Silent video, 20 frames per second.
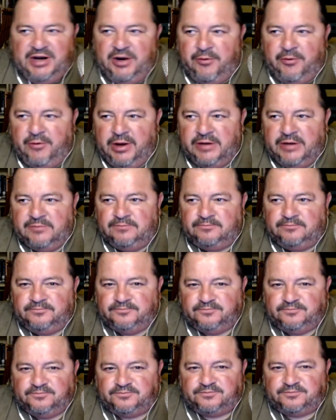run
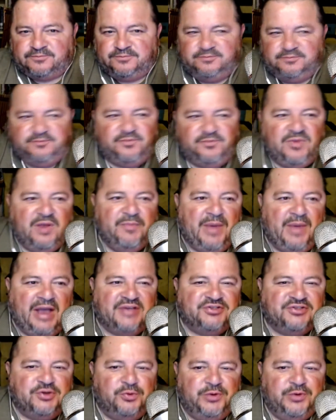
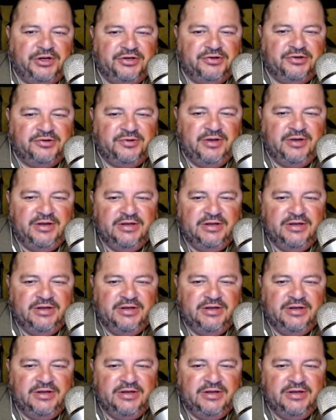past her window.